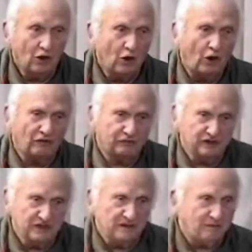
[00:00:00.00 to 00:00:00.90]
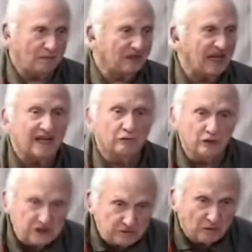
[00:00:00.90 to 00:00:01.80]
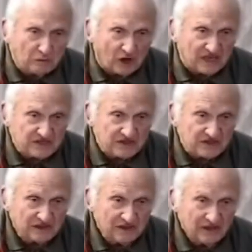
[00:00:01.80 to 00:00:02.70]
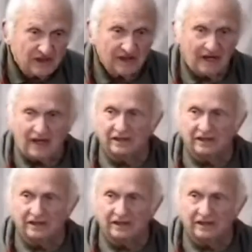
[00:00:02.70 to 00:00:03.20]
offer it to the public at a reasonable price, and